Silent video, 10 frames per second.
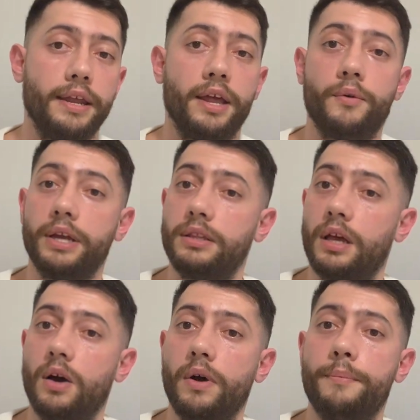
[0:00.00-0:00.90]
And right
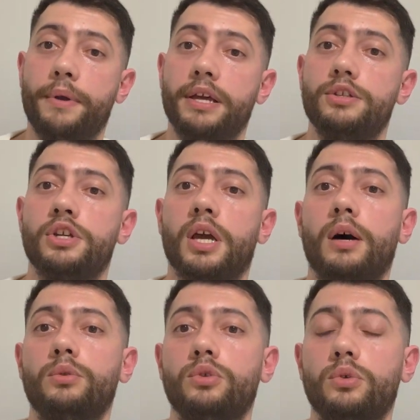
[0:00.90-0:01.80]
now I'm branching
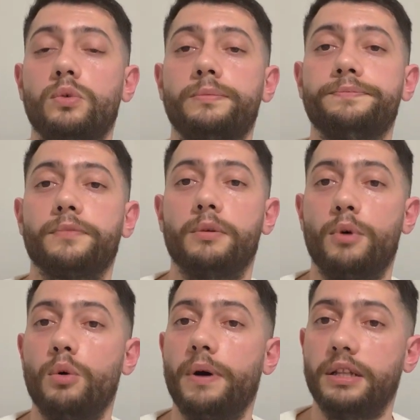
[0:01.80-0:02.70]
out to
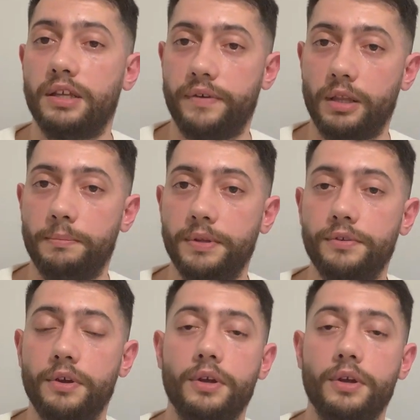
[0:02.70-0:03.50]
mobile development,